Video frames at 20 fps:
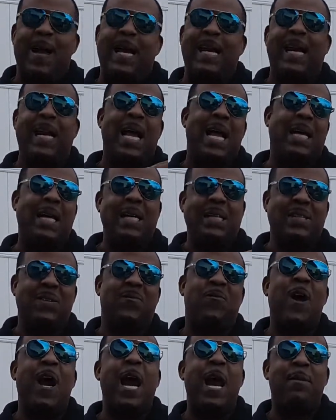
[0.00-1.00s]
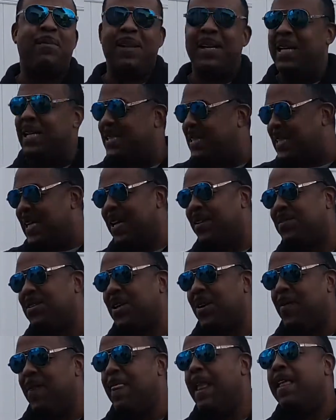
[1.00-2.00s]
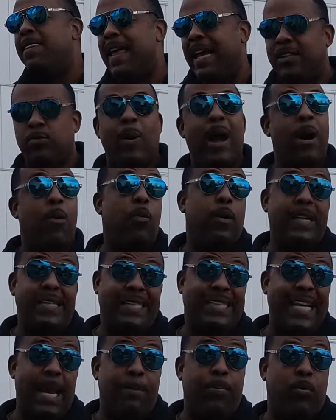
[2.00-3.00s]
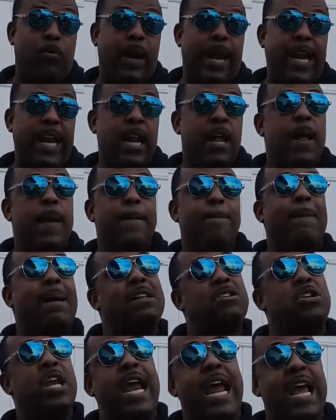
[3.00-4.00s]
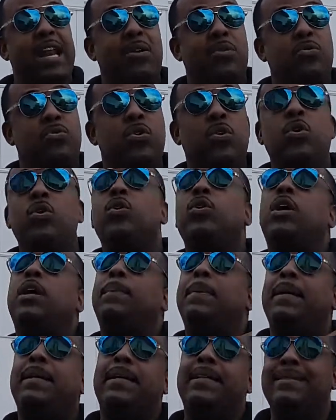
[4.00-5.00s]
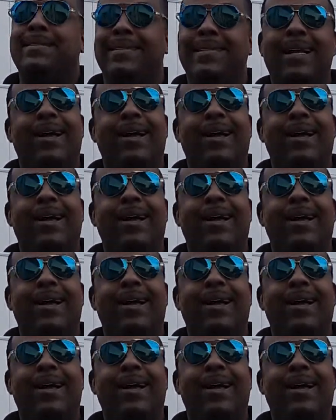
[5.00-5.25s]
I get to rambling and stuff, so that's why I want to separate my channels, because,